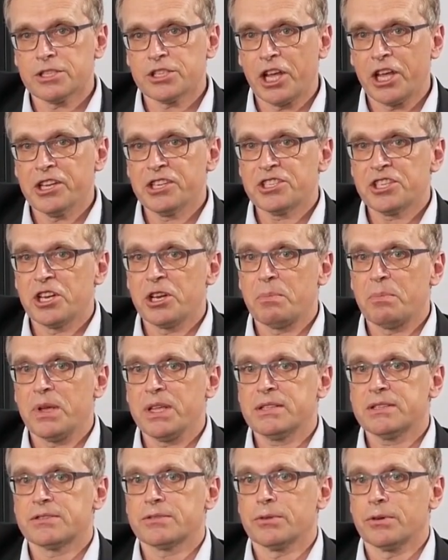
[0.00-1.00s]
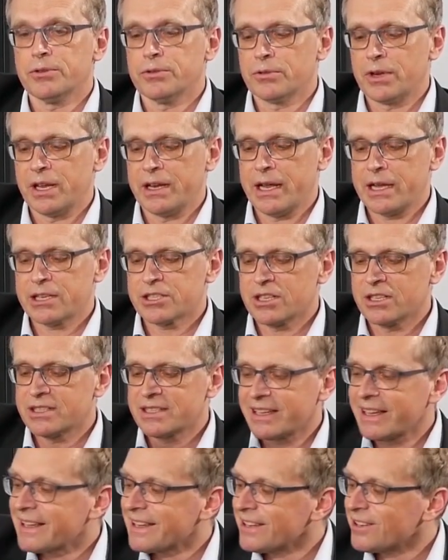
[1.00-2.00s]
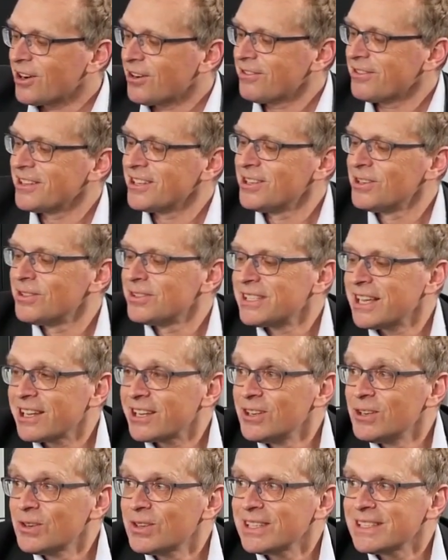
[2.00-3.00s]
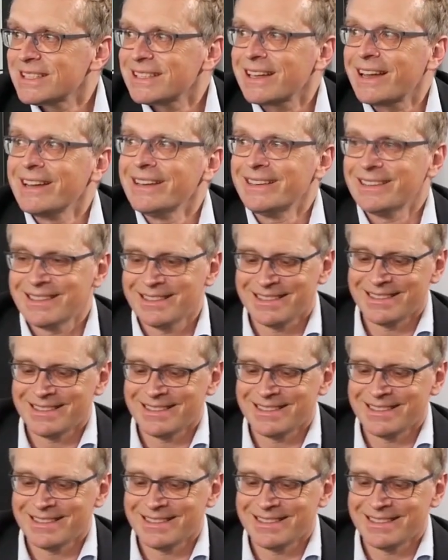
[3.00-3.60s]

changed it a bit so you can actually take it off and take a look inside.